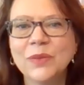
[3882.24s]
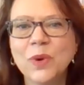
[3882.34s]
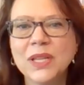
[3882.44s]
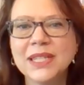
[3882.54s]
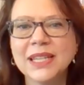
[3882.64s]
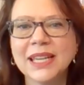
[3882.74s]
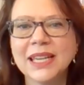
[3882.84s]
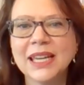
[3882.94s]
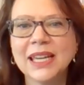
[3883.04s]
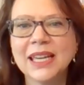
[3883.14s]
was it
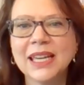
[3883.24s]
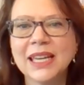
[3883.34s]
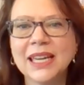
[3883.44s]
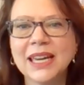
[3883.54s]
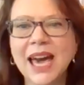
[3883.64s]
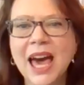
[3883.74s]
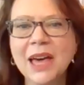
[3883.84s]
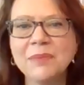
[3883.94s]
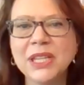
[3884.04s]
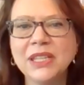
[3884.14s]

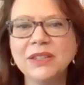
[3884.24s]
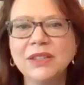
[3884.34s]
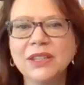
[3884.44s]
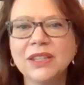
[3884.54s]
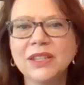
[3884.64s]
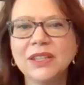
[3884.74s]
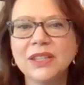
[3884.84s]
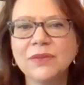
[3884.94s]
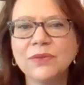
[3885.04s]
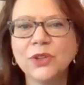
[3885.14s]
common
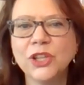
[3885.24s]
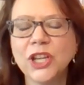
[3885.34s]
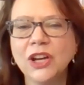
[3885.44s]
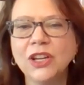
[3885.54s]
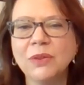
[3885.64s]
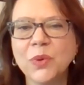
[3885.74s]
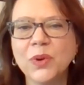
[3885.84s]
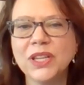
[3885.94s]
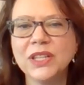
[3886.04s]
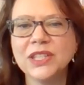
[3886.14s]
for young
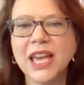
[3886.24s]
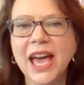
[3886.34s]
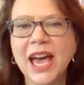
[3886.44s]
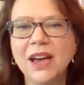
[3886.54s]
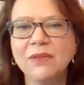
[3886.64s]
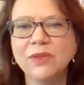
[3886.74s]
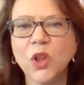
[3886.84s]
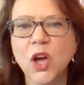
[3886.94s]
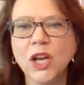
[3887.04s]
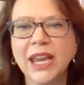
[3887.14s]
boys to have
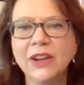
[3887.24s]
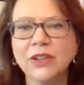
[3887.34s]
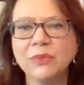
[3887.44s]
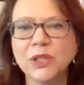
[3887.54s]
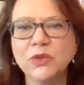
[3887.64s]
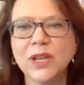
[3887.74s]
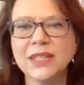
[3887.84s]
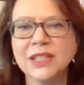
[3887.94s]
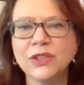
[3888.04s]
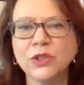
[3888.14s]
long hair and be
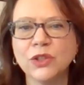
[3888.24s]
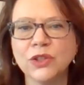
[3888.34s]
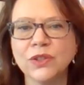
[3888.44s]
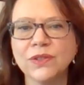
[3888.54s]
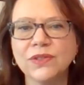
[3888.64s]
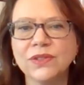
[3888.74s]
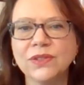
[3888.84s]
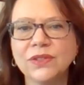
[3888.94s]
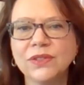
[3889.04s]
dressed as girls?